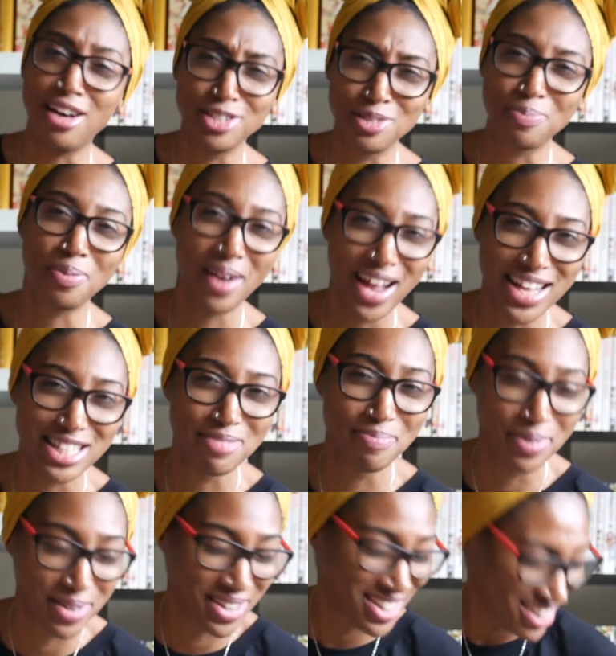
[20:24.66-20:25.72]
price
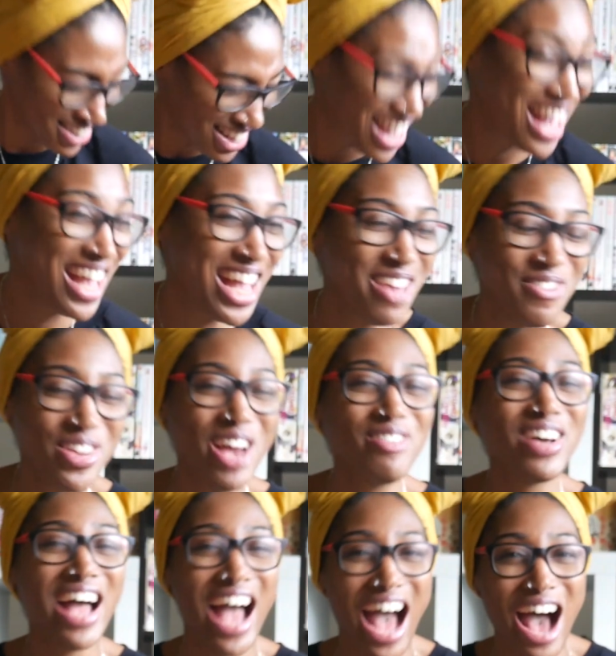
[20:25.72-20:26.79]
book, if you
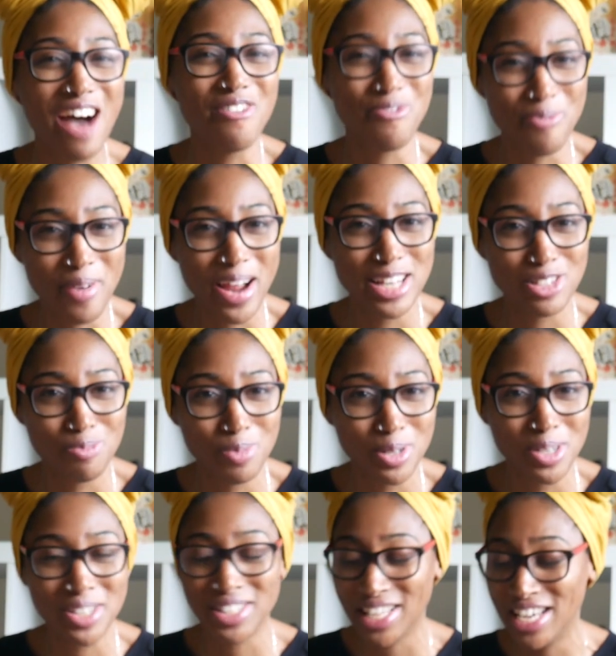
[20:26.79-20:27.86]
have a Half Price
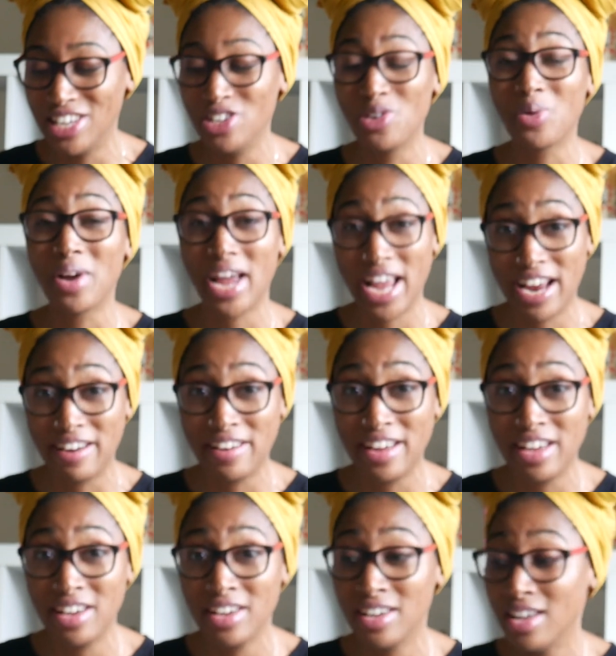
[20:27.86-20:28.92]
Books in your
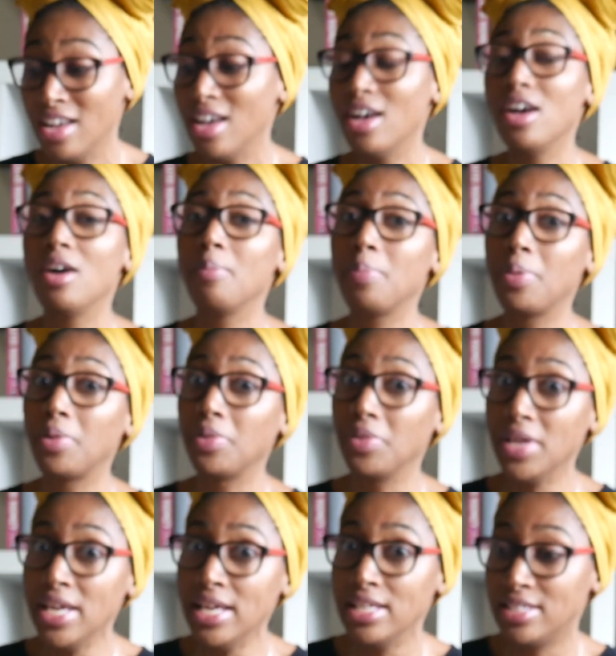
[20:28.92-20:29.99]
area,
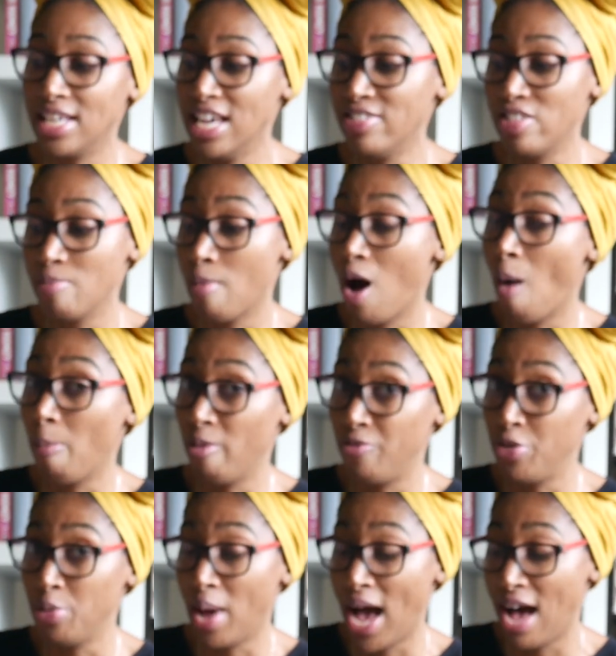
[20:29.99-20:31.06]
please hit them up if
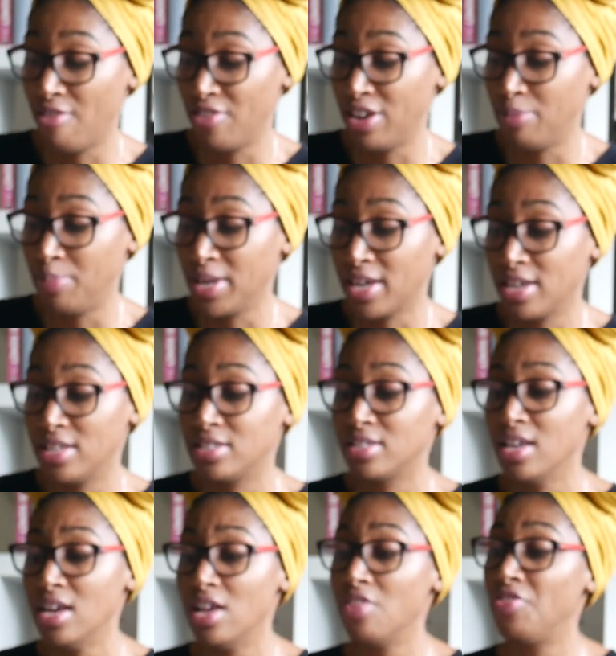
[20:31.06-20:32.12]
you haven't, because
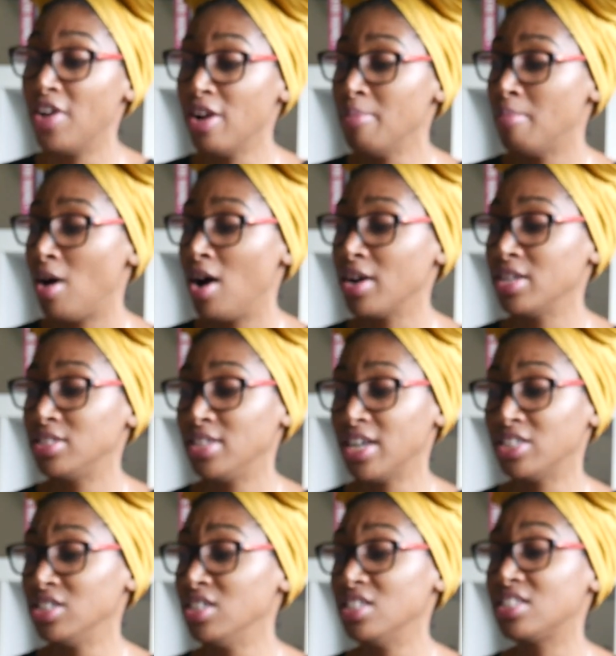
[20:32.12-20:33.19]
their manga
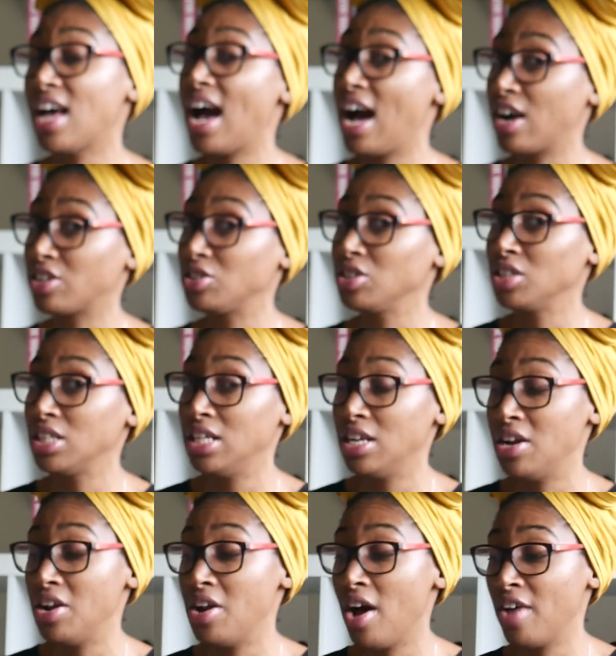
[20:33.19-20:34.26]
section is actually
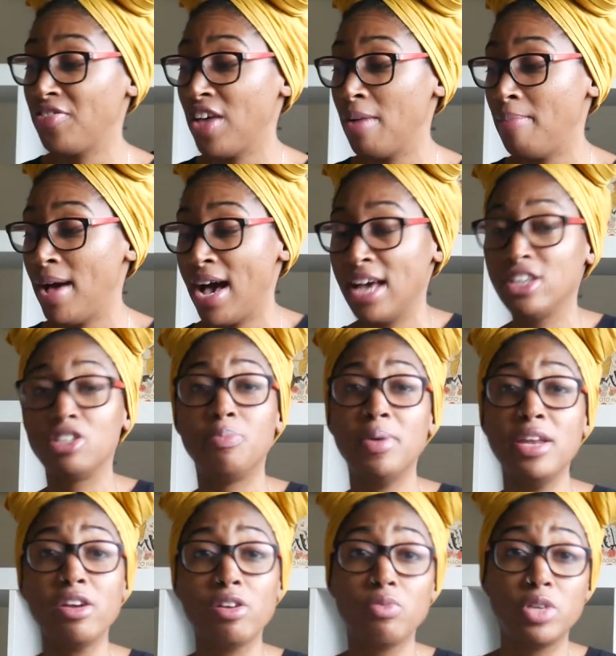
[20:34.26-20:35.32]
not that bad
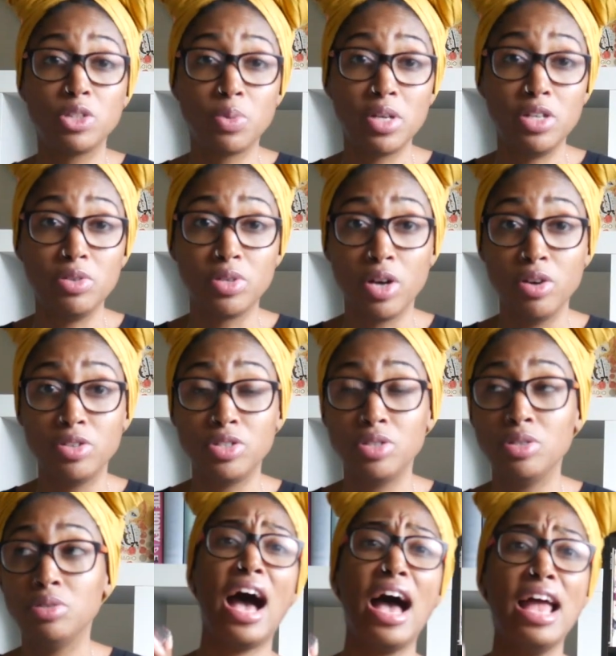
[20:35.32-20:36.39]
depending on which one you go
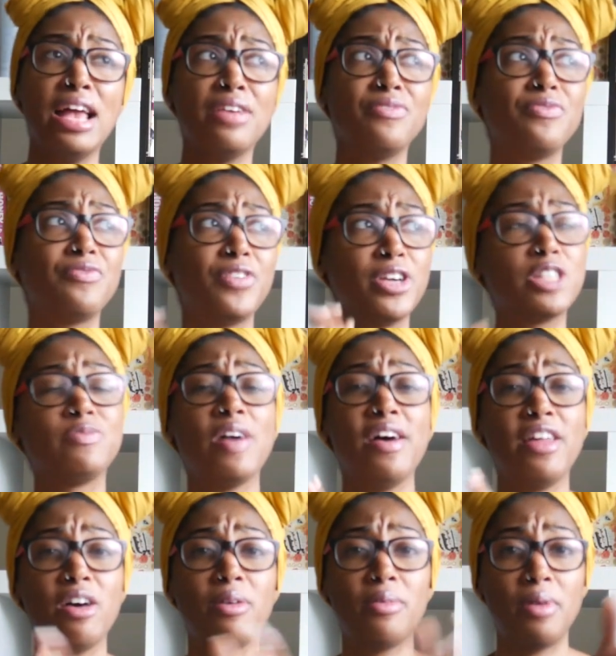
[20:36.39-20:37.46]
to. I first found
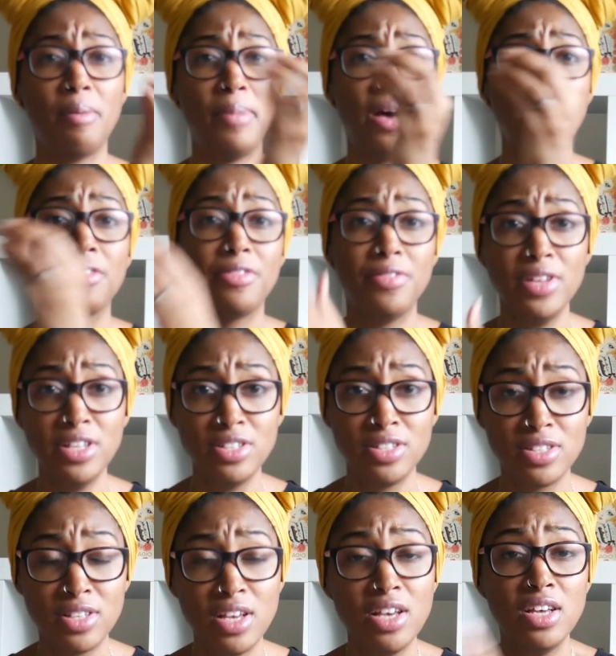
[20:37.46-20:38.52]
out about
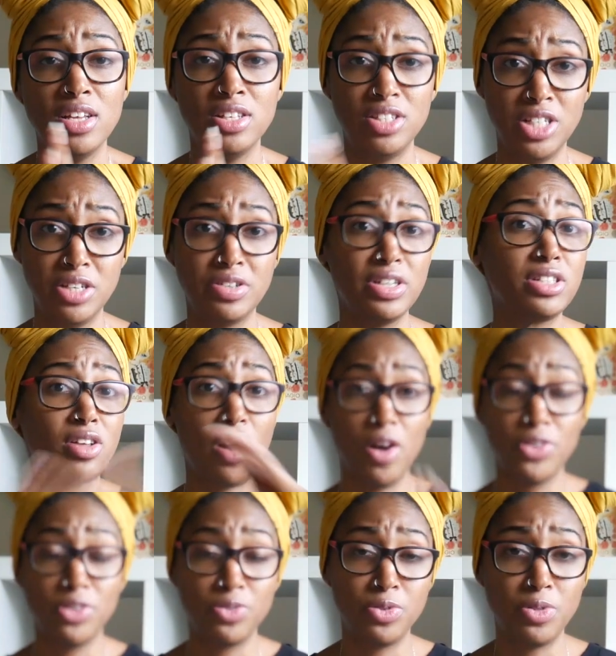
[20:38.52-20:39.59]
this series
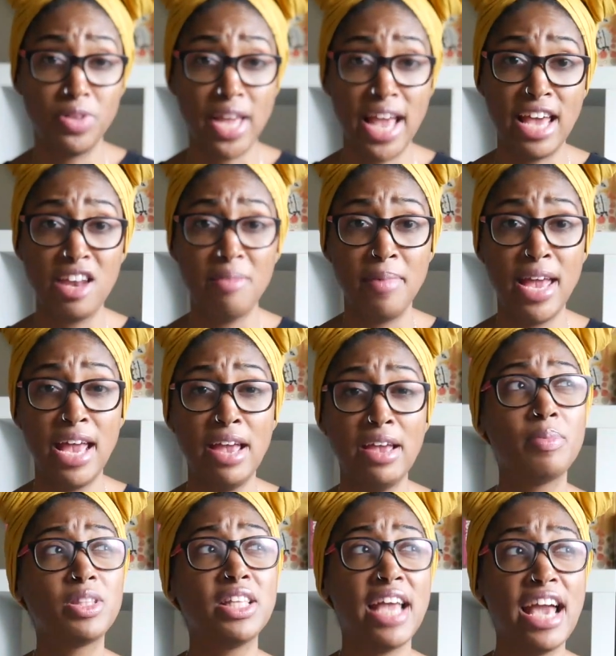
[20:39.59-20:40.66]
also through the anime,
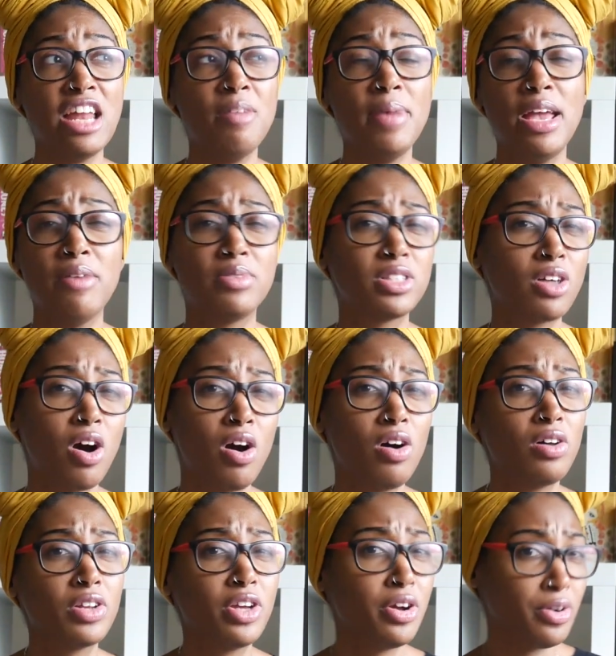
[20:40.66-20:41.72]
but the anime was
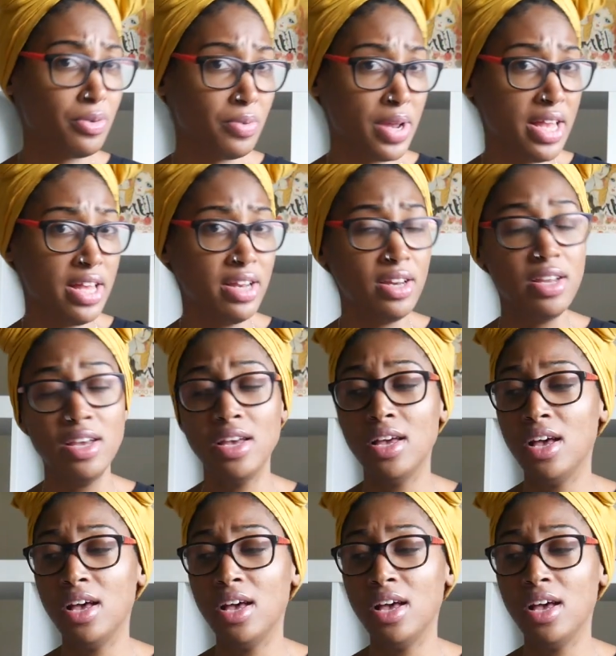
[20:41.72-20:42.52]
called Corinne.